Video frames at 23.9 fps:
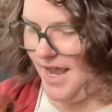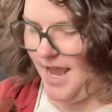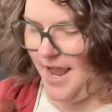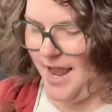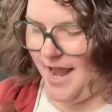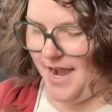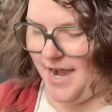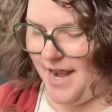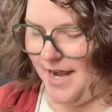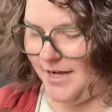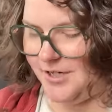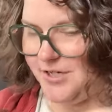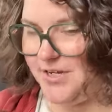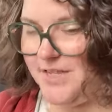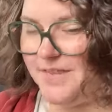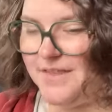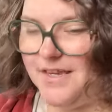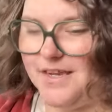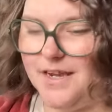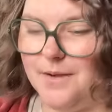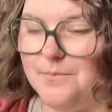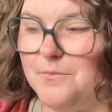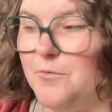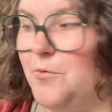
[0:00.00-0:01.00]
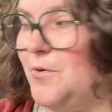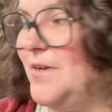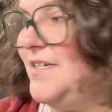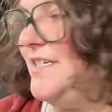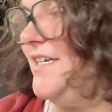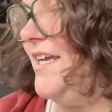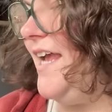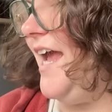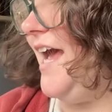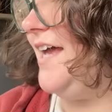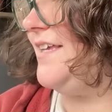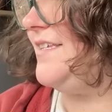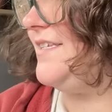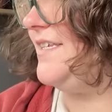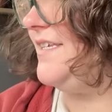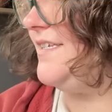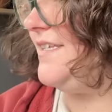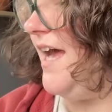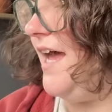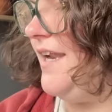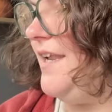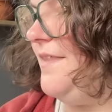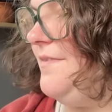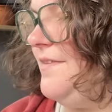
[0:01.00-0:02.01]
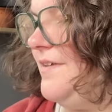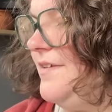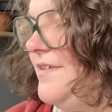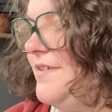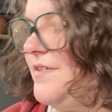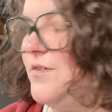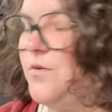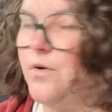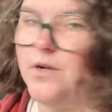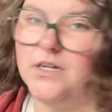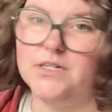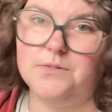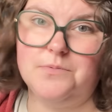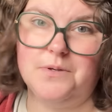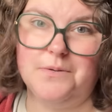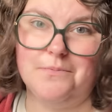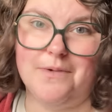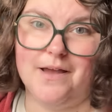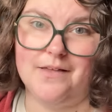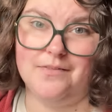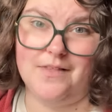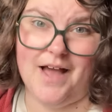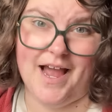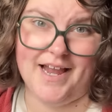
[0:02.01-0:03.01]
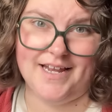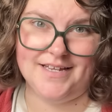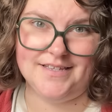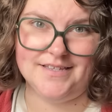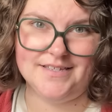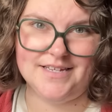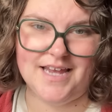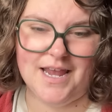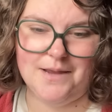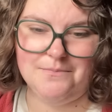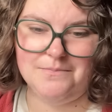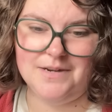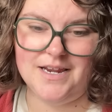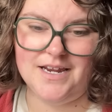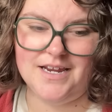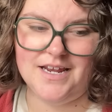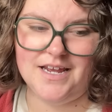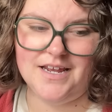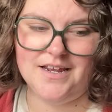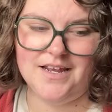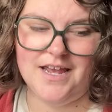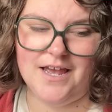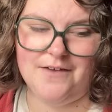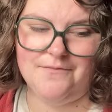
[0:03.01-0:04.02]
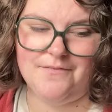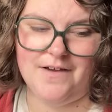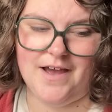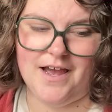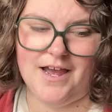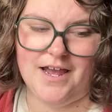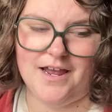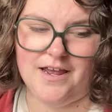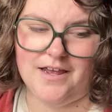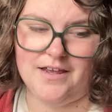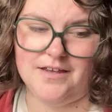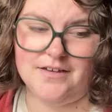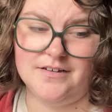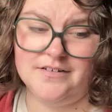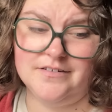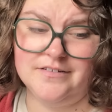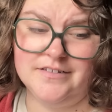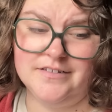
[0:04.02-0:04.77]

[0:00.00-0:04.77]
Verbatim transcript: And I actually think I'm going to cast this on and this is going to be my Lions game knitting if I